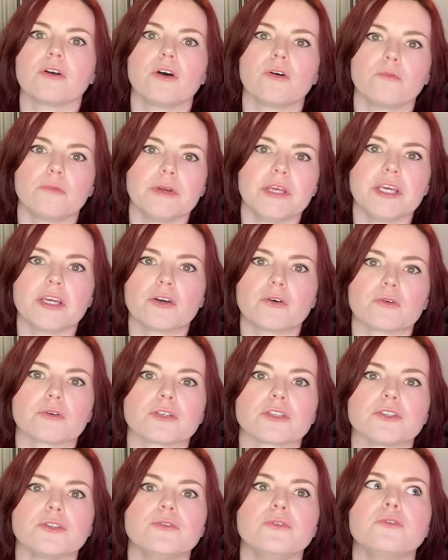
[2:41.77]
a week or
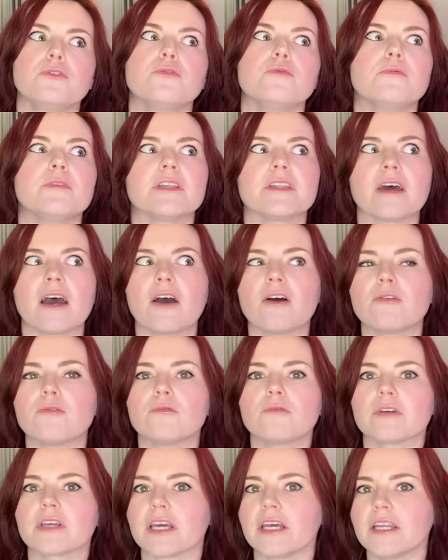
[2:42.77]
two
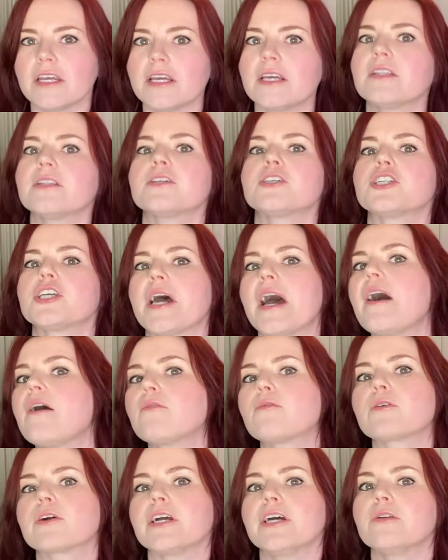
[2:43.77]
without getting in the
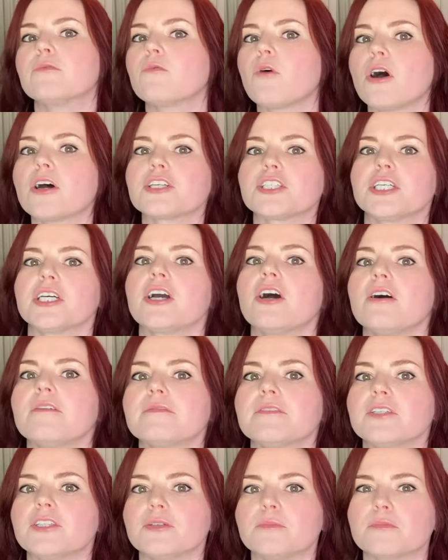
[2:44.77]
shower and washing off
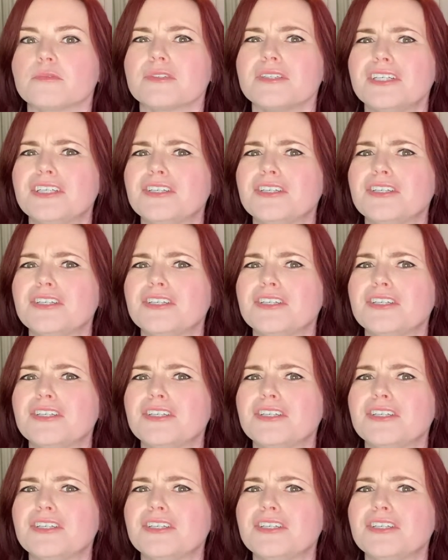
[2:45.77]
the debris,